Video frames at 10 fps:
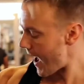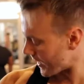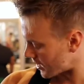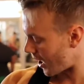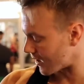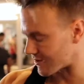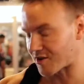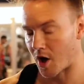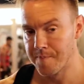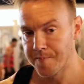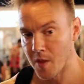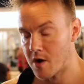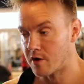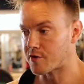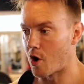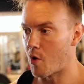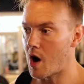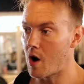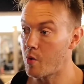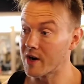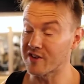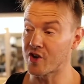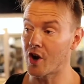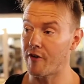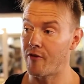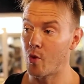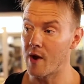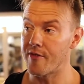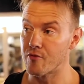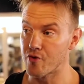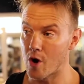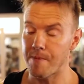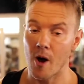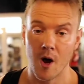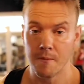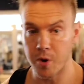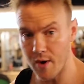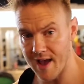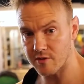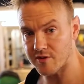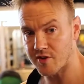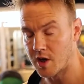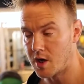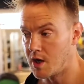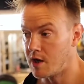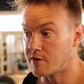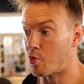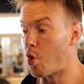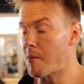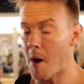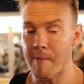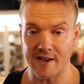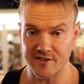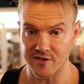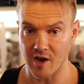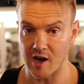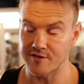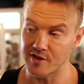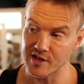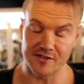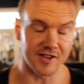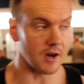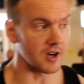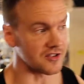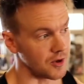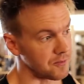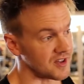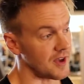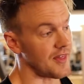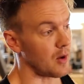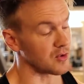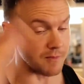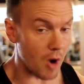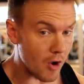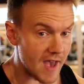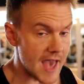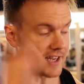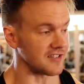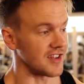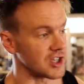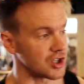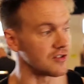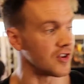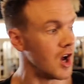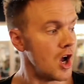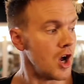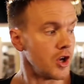and cuts. So we're gonna start off with rope pull downs, some warm-up exercise, and you can see I'm gonna superset that with some overhead extensions